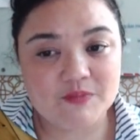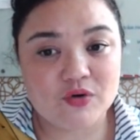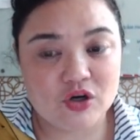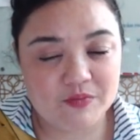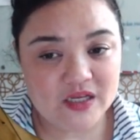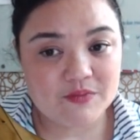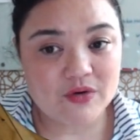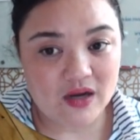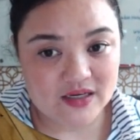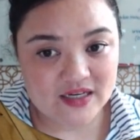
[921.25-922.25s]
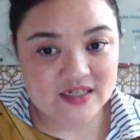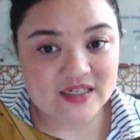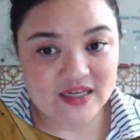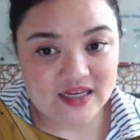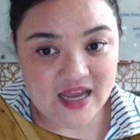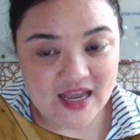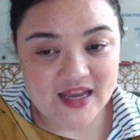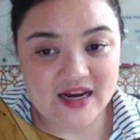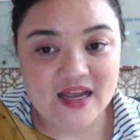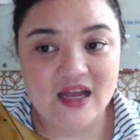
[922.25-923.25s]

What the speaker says: Permanent product, again,